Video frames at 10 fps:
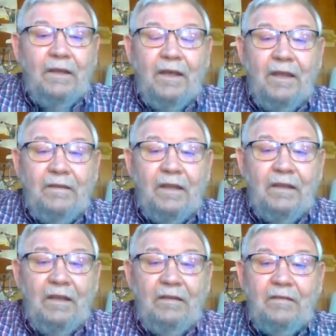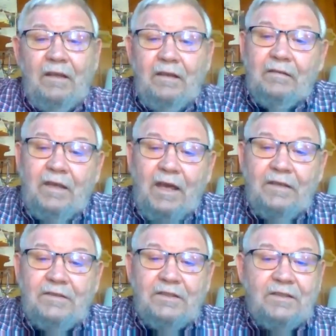and then
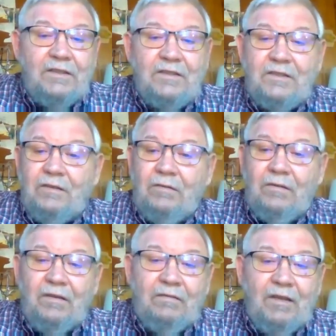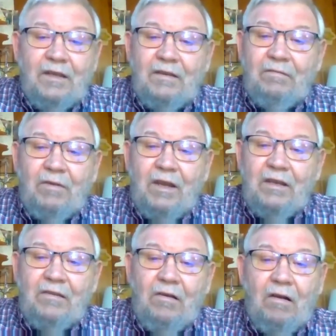Kansas is still right
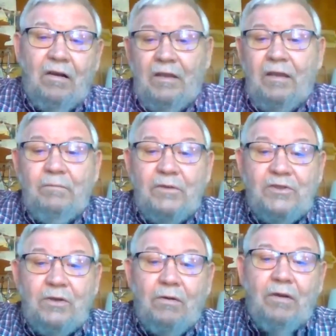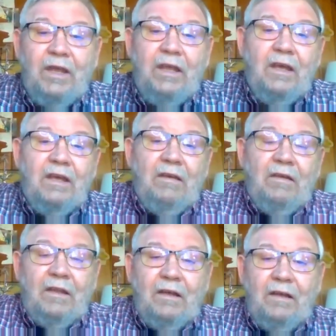in the heart, and in Missouri,
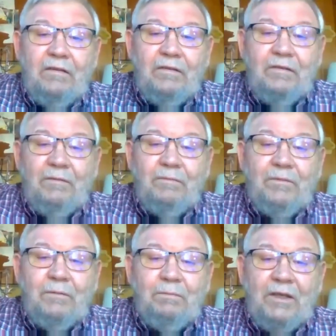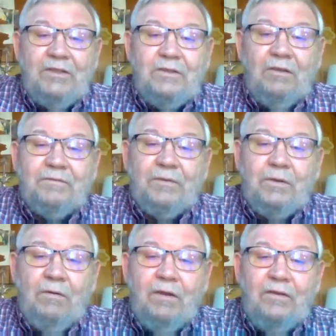the place to look for
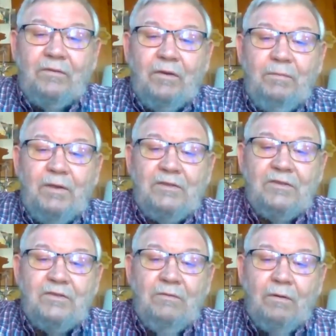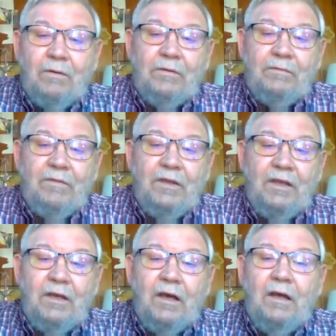corn and soybeans is north of
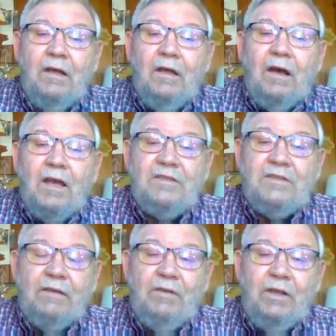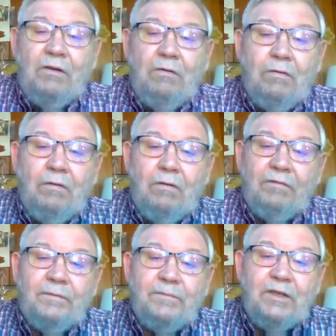the I-70 corridor
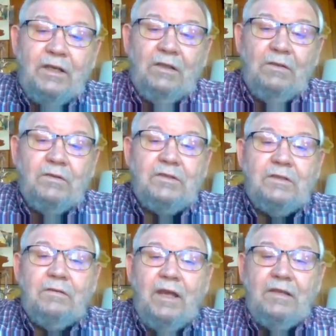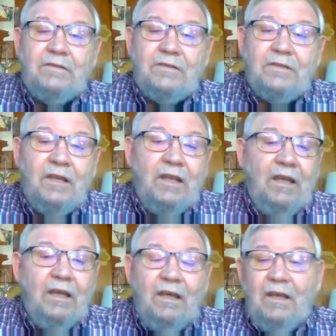from St. Louis to Kansas
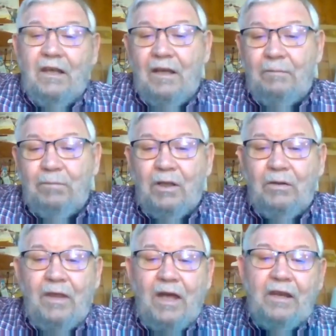City. Below that